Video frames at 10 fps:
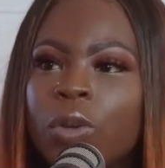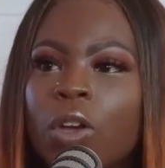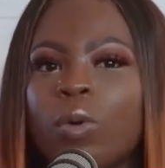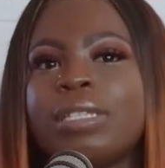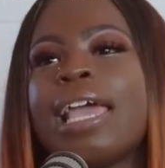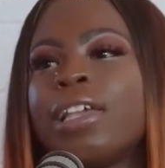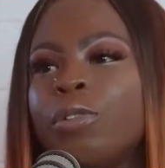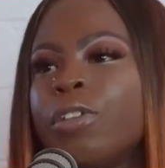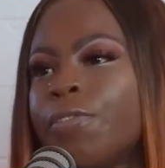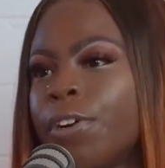will take
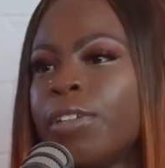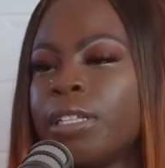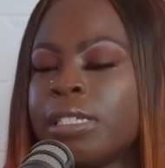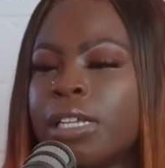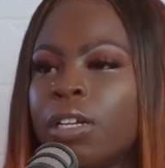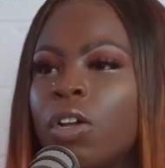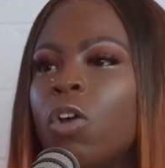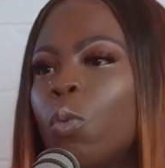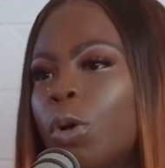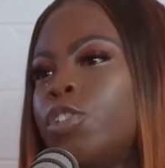you the furthest right.
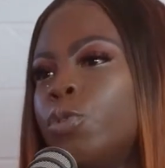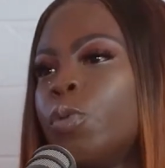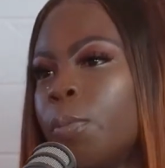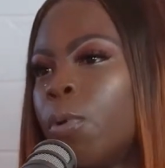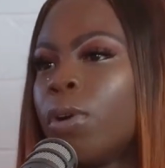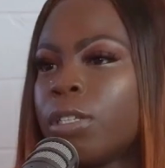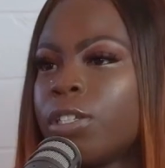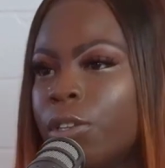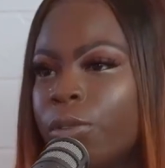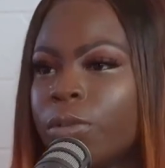than what you were born
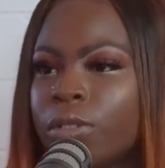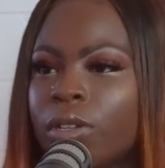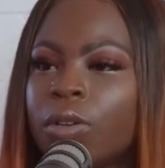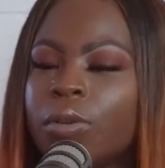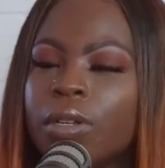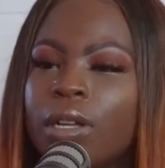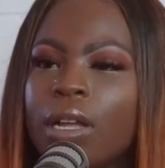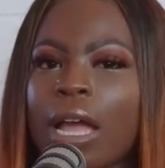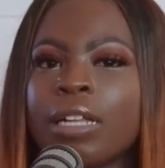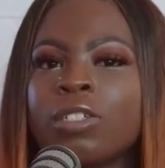to do. So
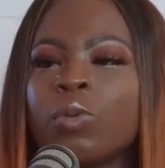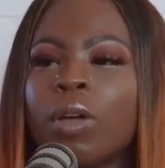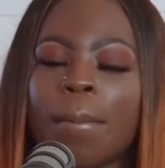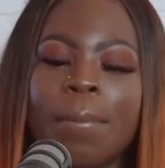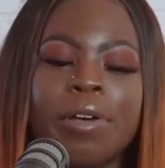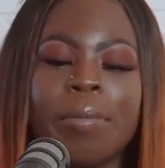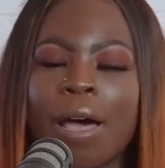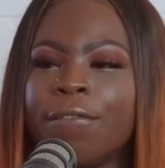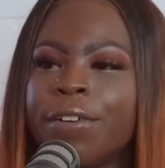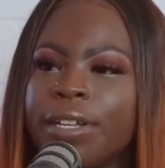I just want to put
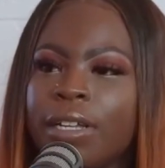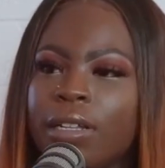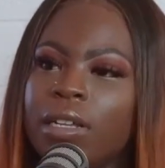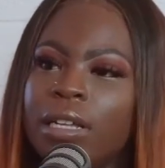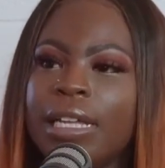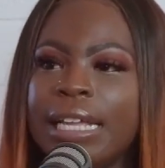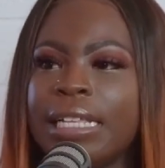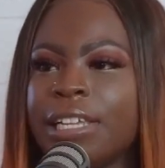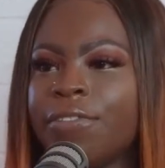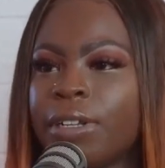my foot
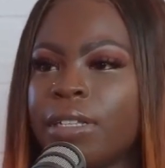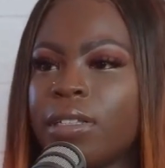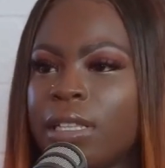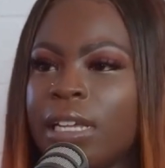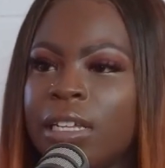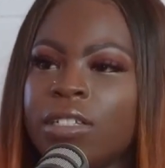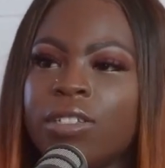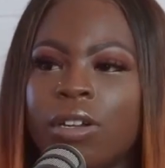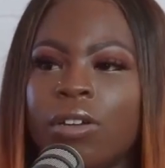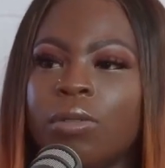in different
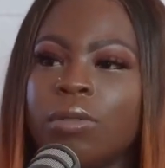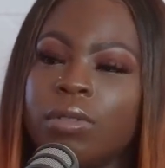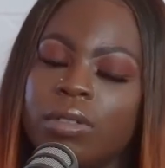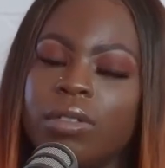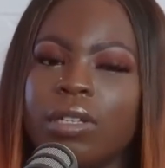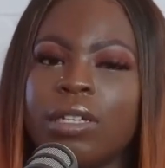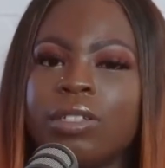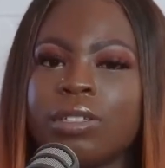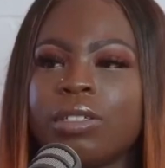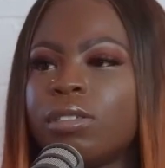things, you know. Right. Mm-hmm. And
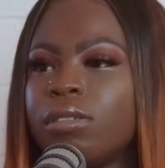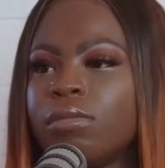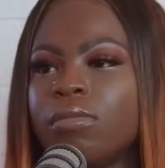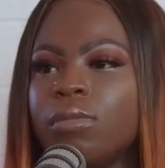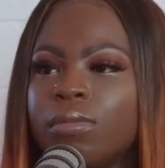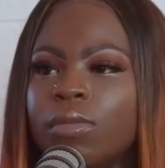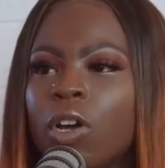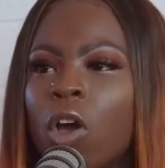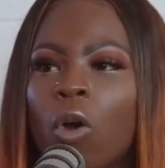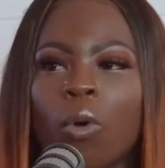just see
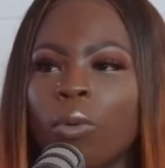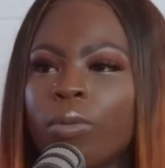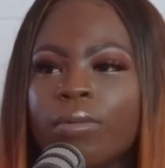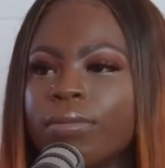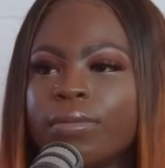where go. Yeah.